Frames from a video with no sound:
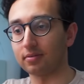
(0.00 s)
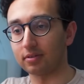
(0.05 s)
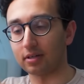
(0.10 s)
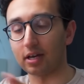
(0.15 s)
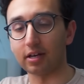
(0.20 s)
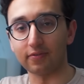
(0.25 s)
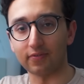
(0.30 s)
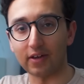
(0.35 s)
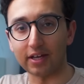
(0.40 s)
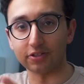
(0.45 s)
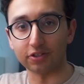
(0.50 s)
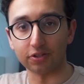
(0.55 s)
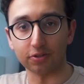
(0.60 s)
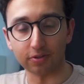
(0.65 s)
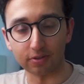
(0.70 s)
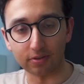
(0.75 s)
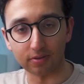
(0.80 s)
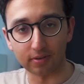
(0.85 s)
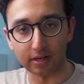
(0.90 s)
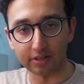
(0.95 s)
kind of as
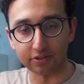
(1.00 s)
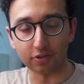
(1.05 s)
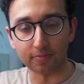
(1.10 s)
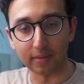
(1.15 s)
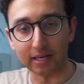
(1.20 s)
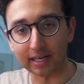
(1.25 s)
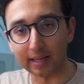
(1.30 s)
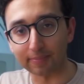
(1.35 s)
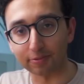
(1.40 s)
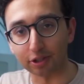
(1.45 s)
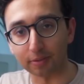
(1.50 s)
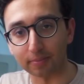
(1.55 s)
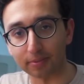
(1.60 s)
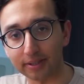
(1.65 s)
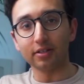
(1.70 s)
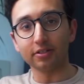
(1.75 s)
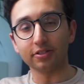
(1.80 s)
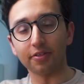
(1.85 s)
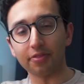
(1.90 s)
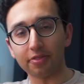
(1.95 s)
your main laptop.
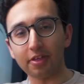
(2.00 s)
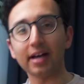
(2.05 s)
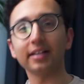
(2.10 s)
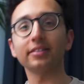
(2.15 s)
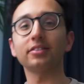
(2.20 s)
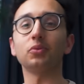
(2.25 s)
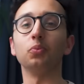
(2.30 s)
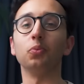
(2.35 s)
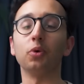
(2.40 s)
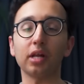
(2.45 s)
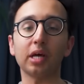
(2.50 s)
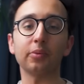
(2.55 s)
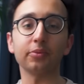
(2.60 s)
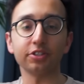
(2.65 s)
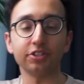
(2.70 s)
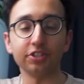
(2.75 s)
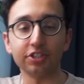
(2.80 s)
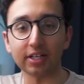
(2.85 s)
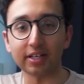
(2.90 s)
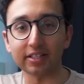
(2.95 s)
So that's what I
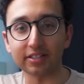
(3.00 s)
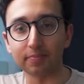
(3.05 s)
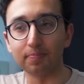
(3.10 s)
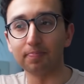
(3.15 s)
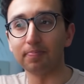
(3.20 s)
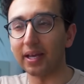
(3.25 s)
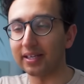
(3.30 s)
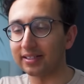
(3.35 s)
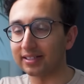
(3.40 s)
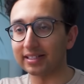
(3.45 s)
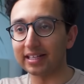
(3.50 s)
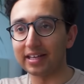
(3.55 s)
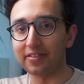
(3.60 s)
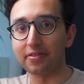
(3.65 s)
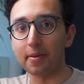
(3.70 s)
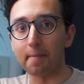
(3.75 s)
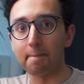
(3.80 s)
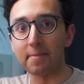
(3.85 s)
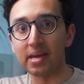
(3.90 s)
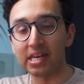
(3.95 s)
would suggest, basically
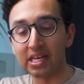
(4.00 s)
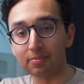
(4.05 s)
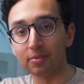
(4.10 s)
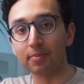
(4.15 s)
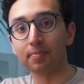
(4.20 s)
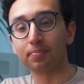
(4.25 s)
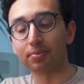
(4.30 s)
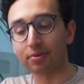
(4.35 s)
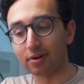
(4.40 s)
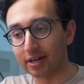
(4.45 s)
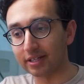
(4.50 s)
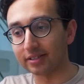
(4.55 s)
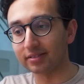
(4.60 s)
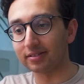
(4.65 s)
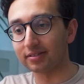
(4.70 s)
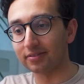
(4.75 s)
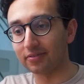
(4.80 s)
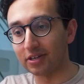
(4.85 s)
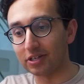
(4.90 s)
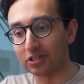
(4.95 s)
the minimum
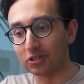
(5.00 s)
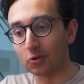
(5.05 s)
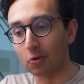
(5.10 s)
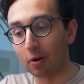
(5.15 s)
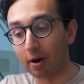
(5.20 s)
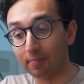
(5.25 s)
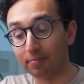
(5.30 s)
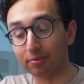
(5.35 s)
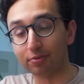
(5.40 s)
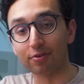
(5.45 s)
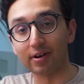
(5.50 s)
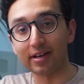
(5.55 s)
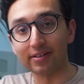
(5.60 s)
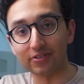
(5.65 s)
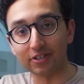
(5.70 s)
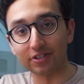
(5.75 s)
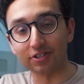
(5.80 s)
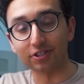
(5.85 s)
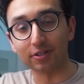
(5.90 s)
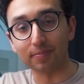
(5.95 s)
price that you
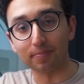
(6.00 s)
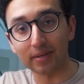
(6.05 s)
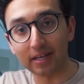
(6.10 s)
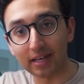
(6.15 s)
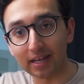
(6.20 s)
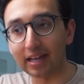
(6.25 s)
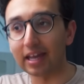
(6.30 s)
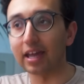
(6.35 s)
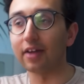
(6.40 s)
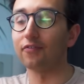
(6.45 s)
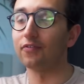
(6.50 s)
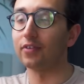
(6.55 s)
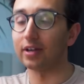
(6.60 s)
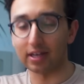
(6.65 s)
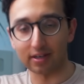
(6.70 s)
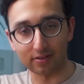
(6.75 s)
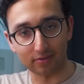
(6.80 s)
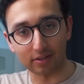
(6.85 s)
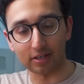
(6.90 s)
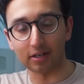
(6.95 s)
upgrade this should be if,
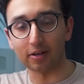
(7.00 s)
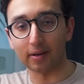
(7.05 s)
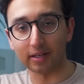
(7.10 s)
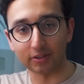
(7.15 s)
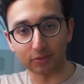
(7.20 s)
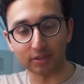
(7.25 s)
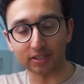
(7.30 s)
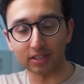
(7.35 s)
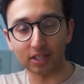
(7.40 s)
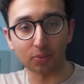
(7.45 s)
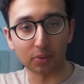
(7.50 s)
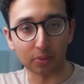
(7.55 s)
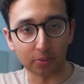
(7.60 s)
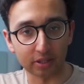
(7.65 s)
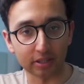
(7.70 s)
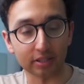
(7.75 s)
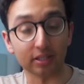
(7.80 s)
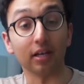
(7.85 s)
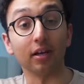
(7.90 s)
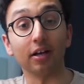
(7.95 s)
again, you know, as we said, we
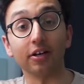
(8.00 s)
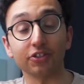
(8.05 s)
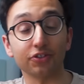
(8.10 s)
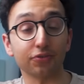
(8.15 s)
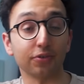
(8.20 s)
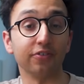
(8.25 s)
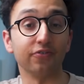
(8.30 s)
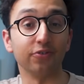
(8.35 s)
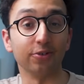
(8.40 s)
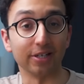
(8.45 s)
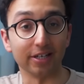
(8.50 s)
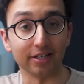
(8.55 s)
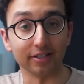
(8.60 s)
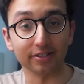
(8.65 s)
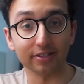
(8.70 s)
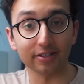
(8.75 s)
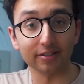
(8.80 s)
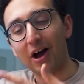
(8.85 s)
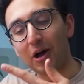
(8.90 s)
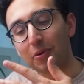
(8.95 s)
want it to last 3 or 4
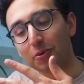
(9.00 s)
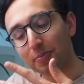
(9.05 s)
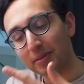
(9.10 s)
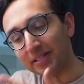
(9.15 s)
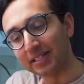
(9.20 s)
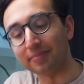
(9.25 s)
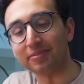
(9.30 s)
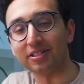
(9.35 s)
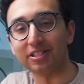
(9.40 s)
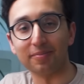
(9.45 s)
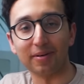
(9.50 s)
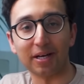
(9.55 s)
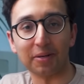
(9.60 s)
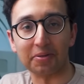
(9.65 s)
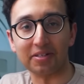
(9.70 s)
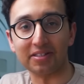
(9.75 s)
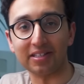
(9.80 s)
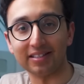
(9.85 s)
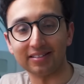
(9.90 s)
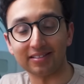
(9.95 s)
years. I would be tempted to buy
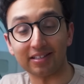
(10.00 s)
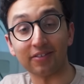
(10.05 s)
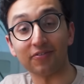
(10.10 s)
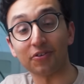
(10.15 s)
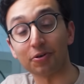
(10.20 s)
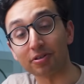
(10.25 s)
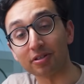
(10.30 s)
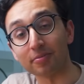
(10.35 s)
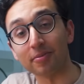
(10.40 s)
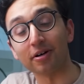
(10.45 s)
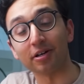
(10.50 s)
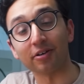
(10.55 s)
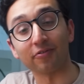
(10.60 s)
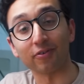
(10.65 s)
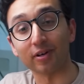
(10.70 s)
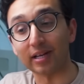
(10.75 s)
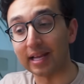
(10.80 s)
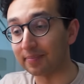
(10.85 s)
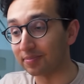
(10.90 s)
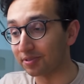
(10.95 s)
one of these, and if you're in the market
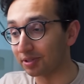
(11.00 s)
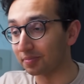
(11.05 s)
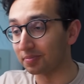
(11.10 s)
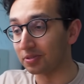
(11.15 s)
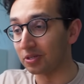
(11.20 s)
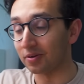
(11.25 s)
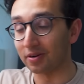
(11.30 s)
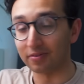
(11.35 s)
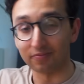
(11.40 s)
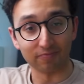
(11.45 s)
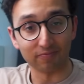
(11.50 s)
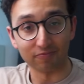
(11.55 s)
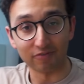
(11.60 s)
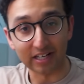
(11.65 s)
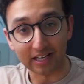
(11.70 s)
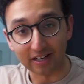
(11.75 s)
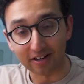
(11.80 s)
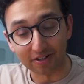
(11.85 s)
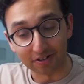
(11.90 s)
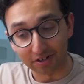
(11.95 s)
for a laptop, you
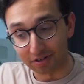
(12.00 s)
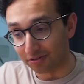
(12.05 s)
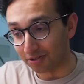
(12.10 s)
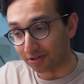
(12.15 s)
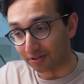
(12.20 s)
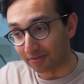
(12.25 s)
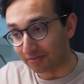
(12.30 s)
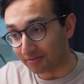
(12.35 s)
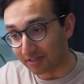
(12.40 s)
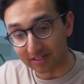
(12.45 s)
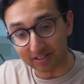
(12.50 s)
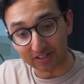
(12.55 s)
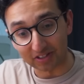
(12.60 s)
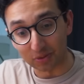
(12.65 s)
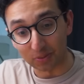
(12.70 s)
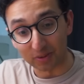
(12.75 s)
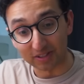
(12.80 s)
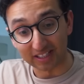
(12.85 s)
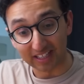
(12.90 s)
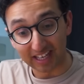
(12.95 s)
really can't go wrong. This is
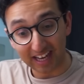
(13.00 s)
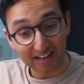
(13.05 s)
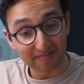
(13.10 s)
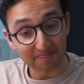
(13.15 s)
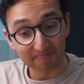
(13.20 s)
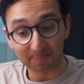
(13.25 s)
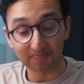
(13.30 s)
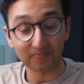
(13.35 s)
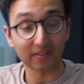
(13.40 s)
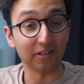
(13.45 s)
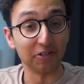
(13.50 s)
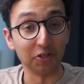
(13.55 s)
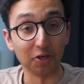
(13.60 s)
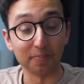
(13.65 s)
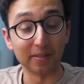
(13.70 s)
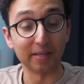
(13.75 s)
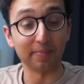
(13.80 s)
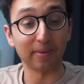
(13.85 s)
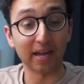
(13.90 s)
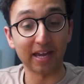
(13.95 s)
the one to get.
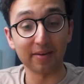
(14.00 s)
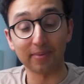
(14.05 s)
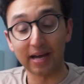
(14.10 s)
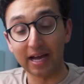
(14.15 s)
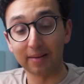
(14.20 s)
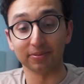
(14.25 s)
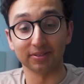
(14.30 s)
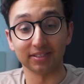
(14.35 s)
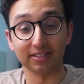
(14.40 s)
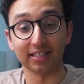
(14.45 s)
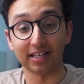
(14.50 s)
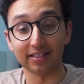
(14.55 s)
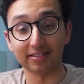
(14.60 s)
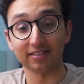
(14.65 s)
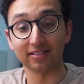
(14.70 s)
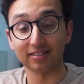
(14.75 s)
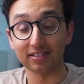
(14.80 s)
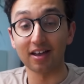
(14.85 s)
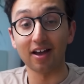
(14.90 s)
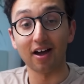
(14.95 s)
Not being paid by Apple to say
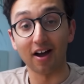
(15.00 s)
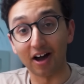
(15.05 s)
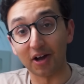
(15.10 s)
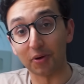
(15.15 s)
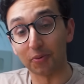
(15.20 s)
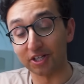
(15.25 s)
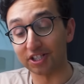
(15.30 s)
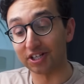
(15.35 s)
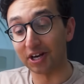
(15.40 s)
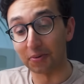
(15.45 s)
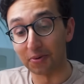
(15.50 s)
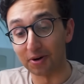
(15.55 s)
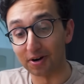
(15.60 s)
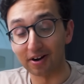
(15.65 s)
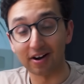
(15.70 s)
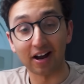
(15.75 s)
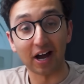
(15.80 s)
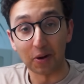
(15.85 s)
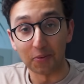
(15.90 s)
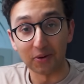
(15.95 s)
this, I wish I
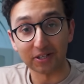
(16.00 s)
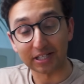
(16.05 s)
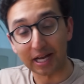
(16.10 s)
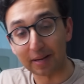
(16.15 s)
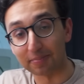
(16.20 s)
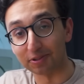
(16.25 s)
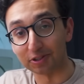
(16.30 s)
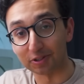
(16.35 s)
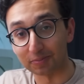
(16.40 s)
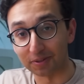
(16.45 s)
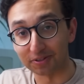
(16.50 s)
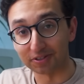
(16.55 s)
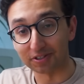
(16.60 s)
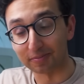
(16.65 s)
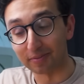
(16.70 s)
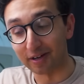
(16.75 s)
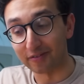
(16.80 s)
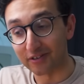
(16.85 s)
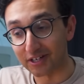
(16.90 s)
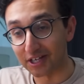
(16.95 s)
were. I wish Apple
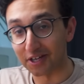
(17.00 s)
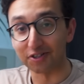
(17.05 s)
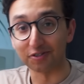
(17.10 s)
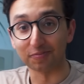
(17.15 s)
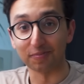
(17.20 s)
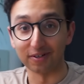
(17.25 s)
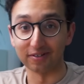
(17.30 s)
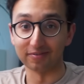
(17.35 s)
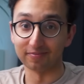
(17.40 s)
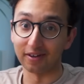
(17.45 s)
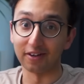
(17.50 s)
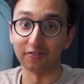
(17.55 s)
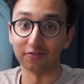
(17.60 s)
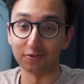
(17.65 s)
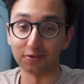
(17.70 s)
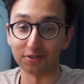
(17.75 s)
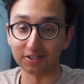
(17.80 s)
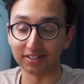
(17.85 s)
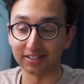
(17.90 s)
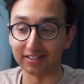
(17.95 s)
sponsored my videos, but
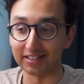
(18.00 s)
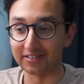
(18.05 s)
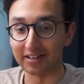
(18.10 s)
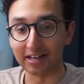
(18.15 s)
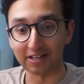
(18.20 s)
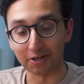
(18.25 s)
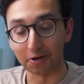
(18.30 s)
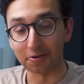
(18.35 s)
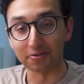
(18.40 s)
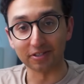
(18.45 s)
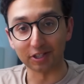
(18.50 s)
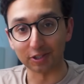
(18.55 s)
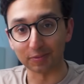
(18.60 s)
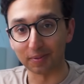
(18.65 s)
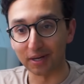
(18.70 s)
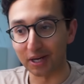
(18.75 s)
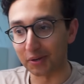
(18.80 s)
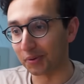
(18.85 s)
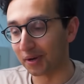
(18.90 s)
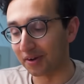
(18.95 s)
unfortunately they don't,
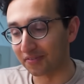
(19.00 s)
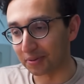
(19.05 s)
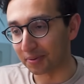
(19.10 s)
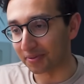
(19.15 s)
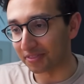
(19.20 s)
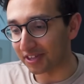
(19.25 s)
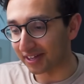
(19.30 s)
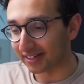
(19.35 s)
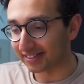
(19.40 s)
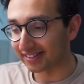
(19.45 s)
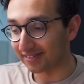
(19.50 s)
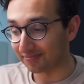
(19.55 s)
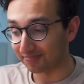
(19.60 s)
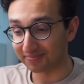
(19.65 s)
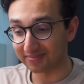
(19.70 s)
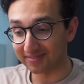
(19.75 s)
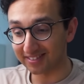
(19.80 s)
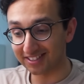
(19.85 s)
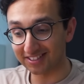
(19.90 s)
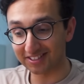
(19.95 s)
despite what everyone thinks.
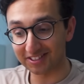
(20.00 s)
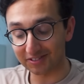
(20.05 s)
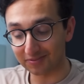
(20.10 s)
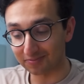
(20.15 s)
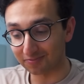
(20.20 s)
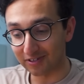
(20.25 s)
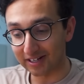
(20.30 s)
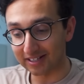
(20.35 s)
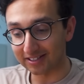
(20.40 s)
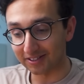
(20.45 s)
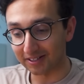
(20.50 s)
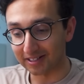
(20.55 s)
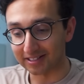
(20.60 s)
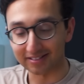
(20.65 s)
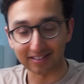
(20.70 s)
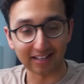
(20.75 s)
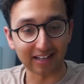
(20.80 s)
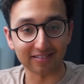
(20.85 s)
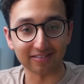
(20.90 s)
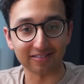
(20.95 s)
This is just really
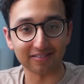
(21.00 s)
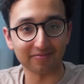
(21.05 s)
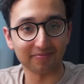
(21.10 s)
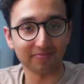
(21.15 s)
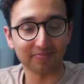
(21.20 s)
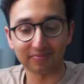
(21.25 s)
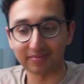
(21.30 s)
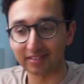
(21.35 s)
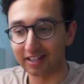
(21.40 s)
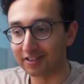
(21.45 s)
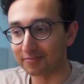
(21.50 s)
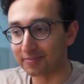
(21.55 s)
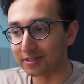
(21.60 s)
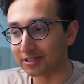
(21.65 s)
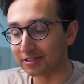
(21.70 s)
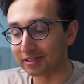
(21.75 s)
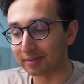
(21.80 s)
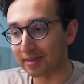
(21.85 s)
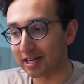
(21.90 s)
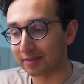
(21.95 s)
solid, and I've been
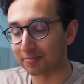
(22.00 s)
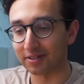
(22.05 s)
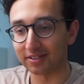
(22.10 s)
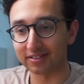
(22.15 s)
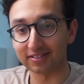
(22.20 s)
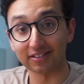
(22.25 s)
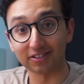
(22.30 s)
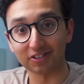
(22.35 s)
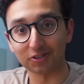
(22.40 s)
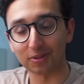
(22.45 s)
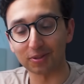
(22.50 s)
using MacBooks since